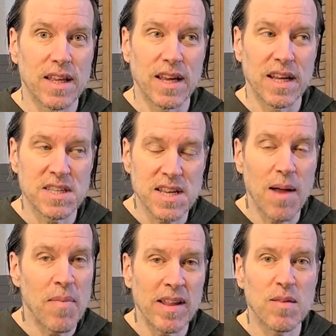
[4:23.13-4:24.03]
It's
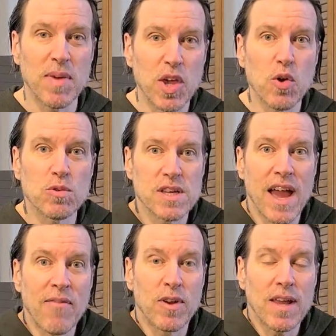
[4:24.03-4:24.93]
not meant to be used
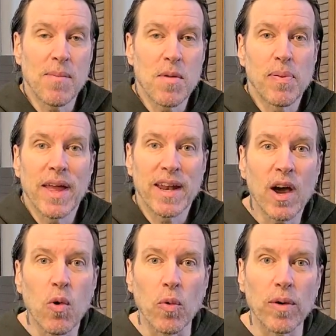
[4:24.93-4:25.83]
every time you play a
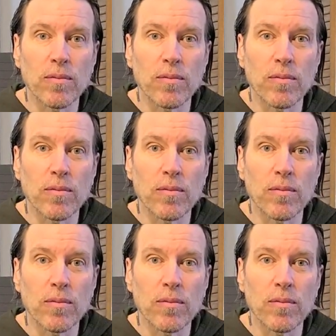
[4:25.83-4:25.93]
note.